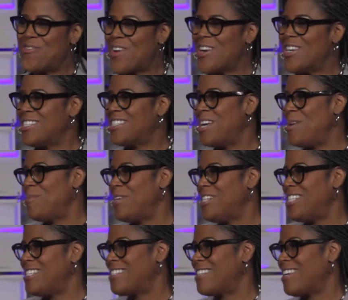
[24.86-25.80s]
first, let me
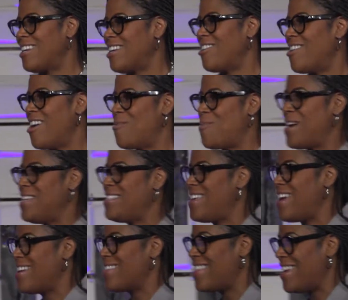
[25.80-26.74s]
just kick it off by
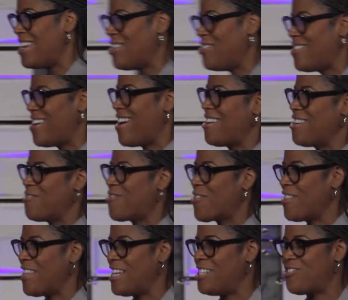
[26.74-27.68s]
saying thank you, Tanya,
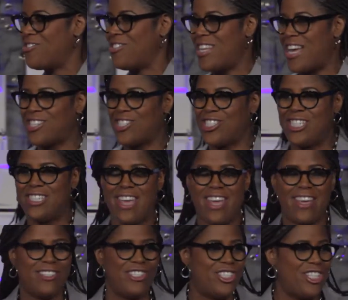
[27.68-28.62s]
for the introduction.
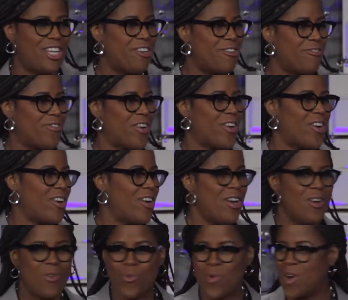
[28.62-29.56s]
And Jennifer,
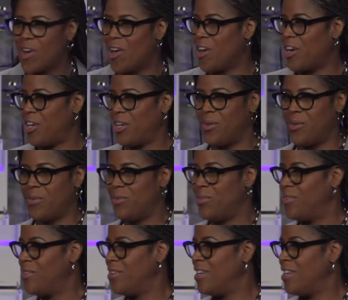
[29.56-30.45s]
where are you?